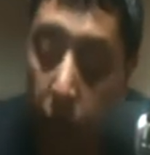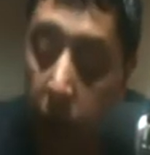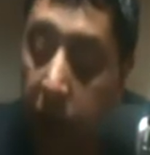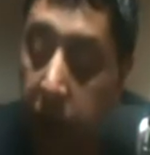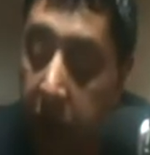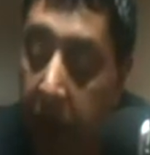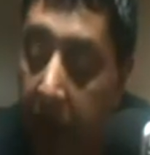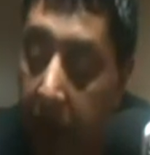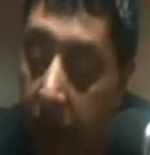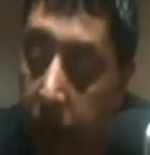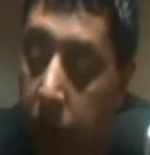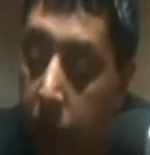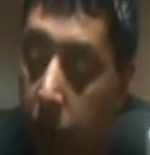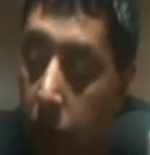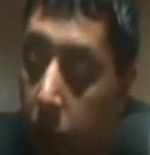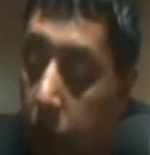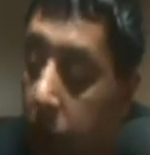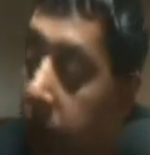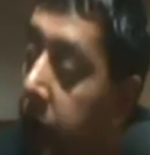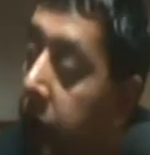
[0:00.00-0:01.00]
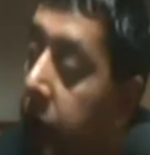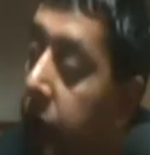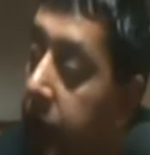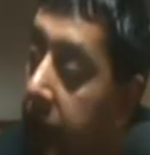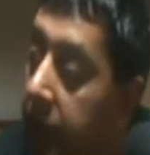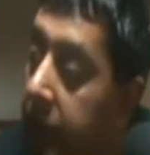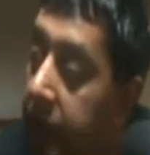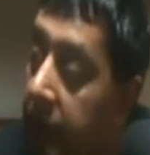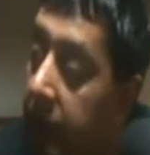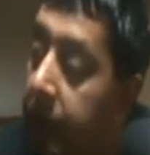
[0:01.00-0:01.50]
always been into all the
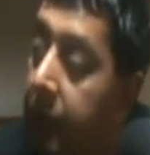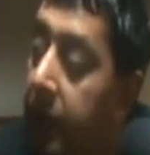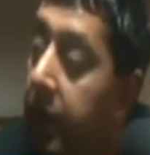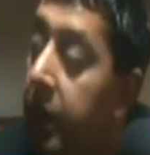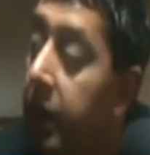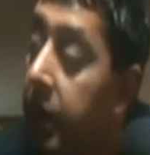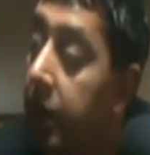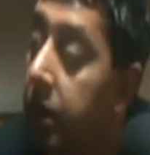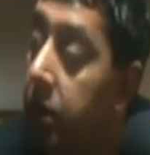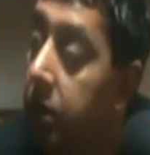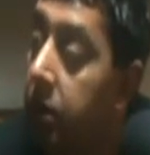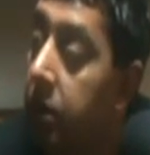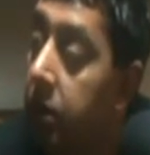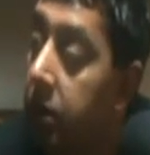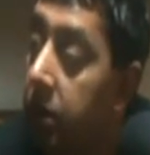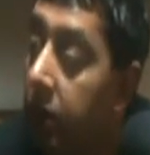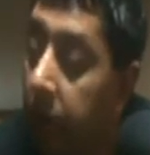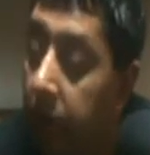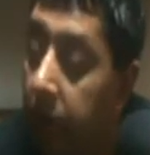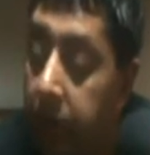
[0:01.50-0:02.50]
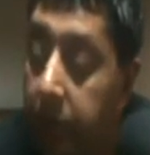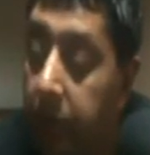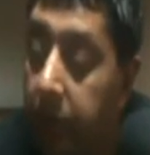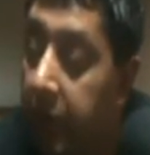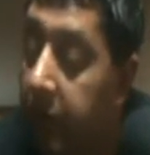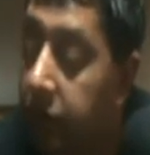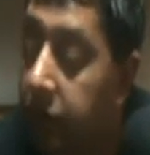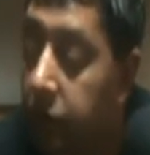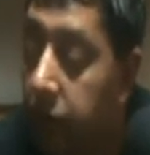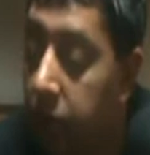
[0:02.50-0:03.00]
musics living in England. I've
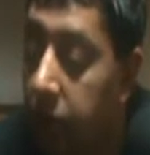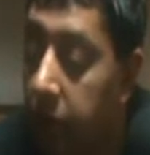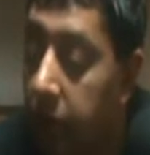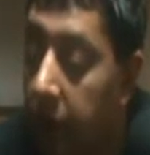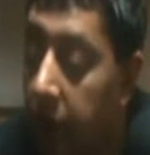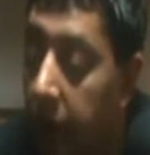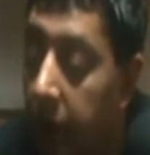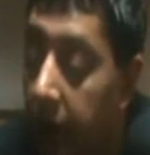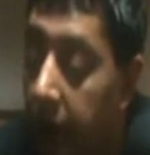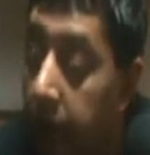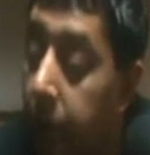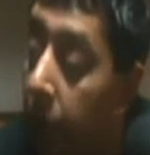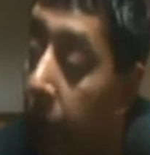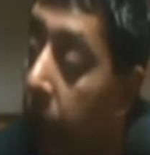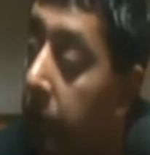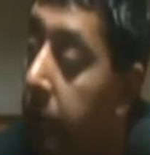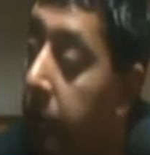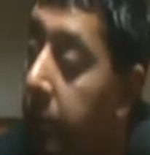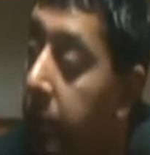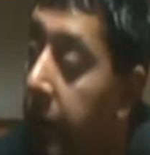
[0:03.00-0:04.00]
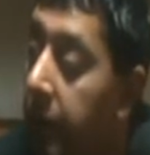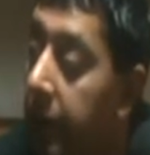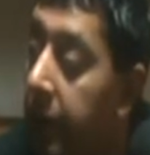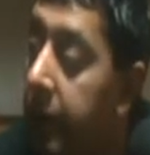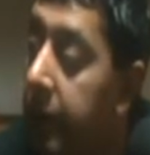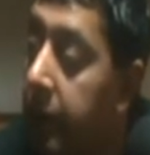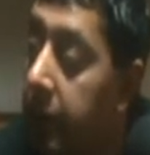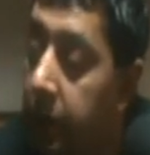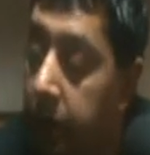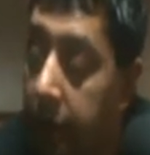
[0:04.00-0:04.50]
listened to hip-hop
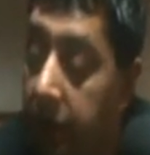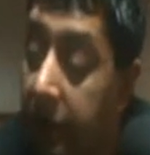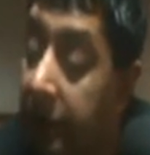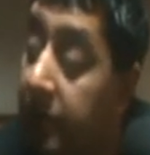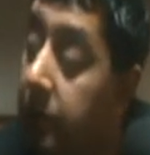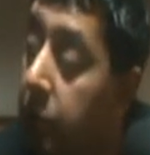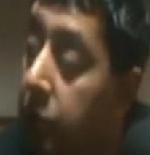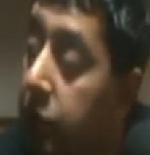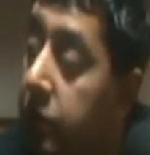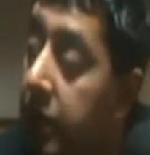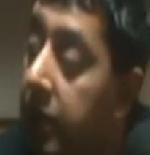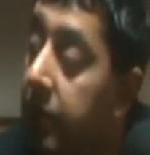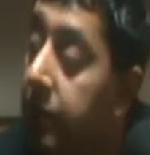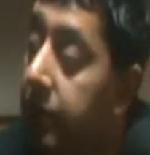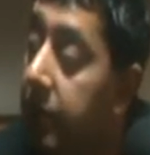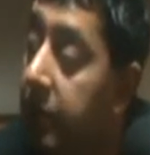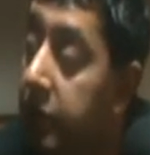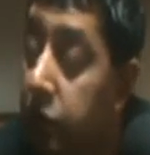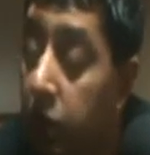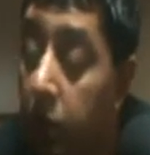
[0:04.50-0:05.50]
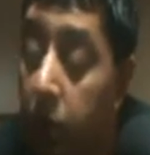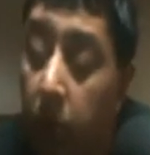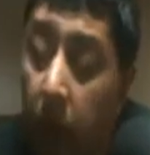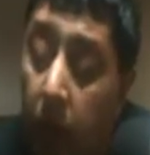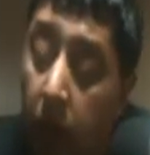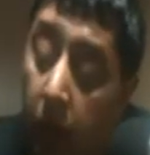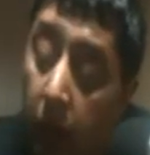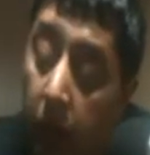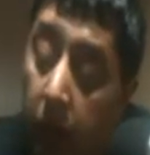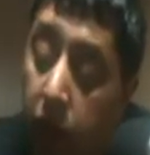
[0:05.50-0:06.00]
and this music, everything. So,
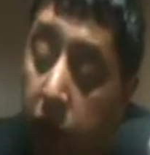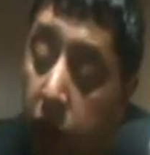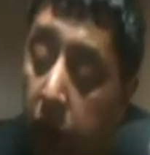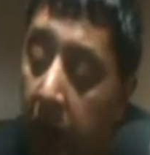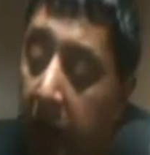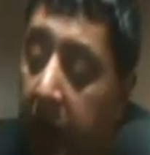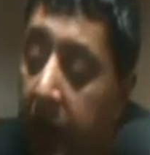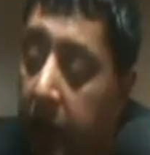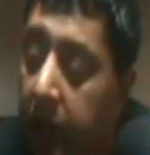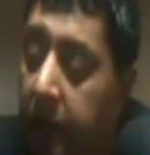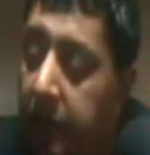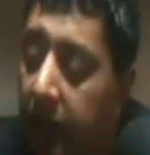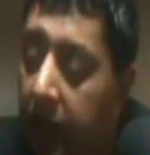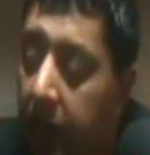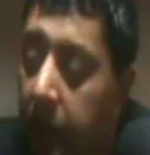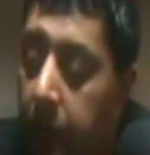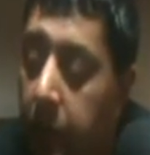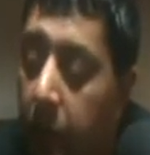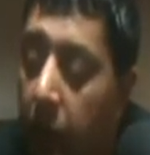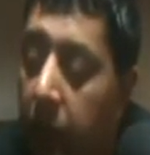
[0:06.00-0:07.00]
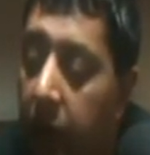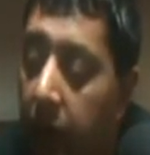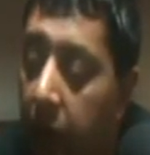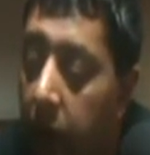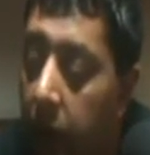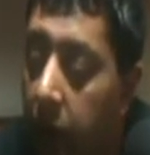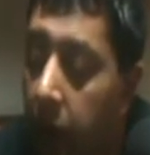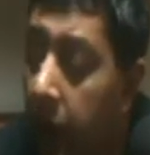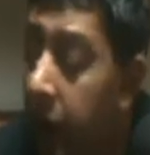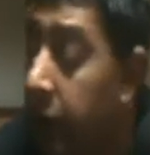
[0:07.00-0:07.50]
to me, it's like
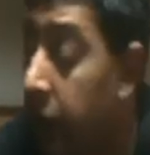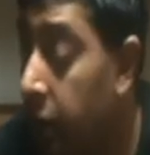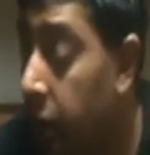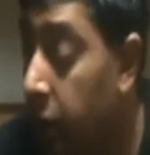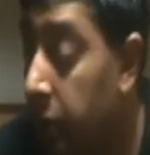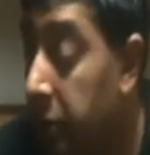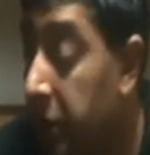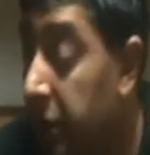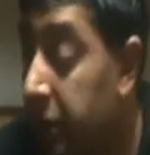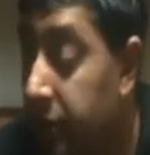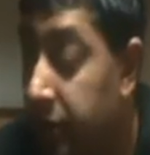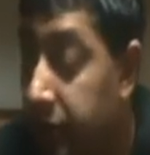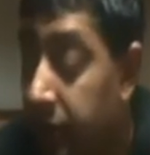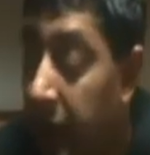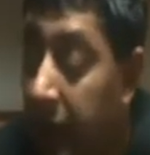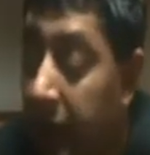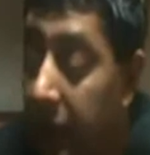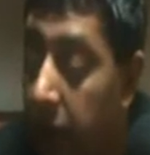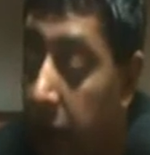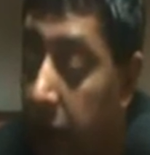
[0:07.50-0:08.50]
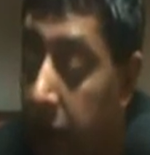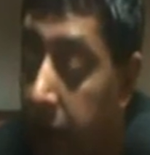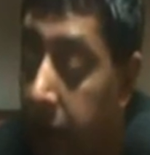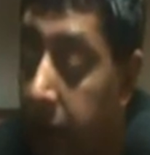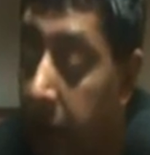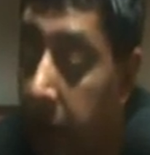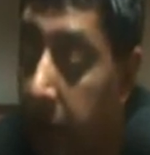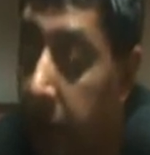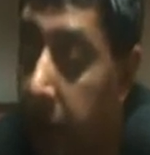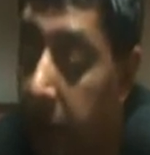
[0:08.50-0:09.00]
Bolia. I don't know. I mean, I don't know
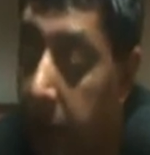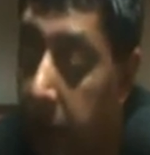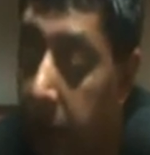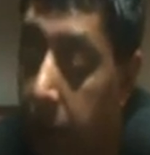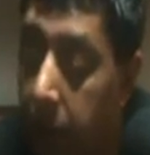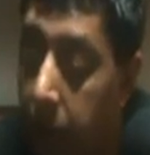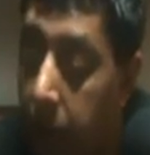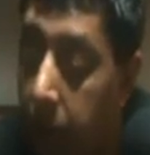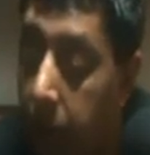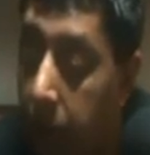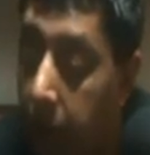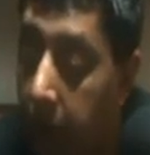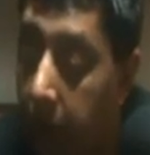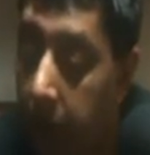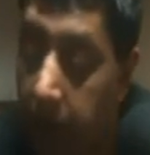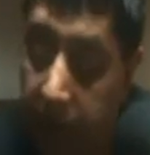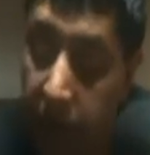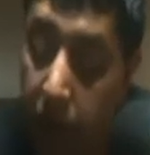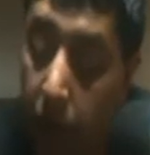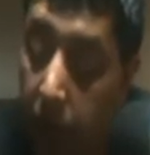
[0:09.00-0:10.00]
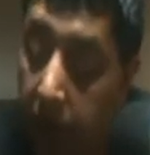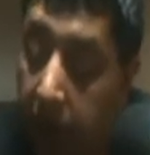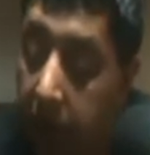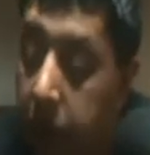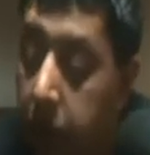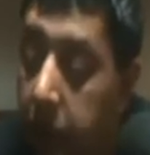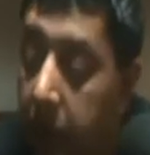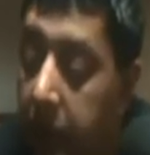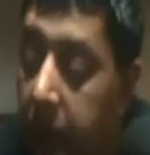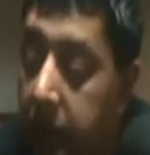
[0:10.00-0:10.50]
if other people saw
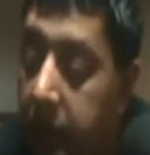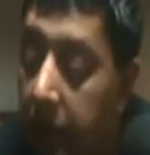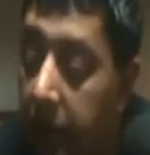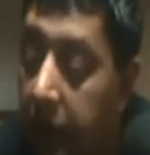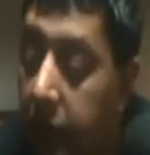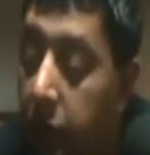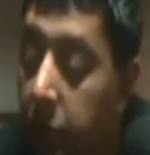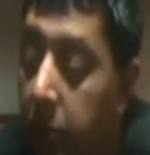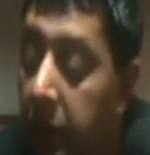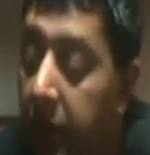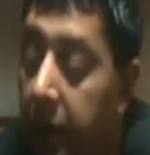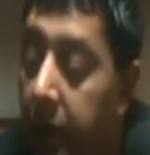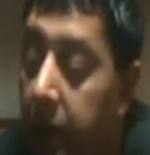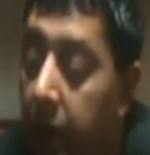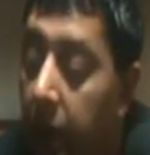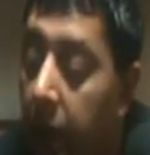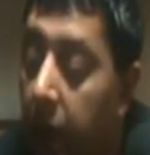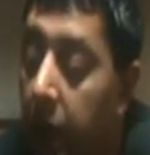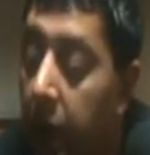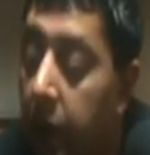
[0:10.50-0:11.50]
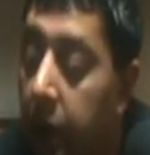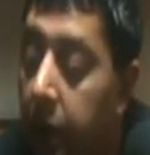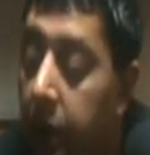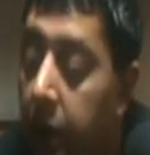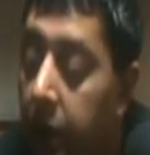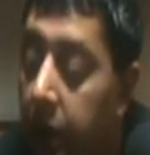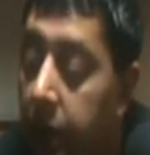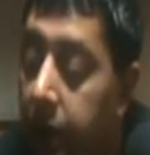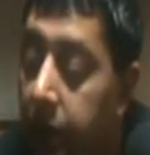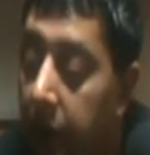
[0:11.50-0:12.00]
this, but to me, I
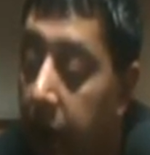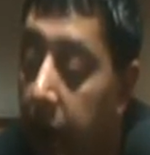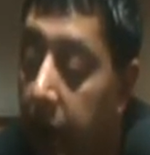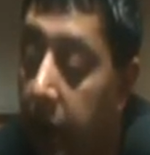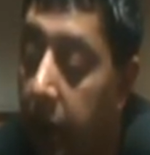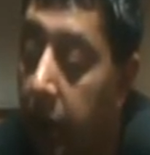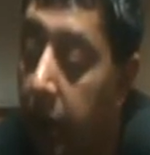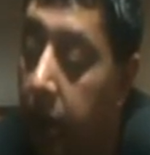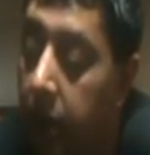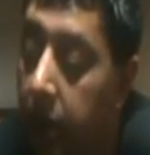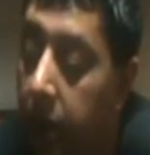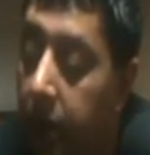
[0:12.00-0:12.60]
kind of like,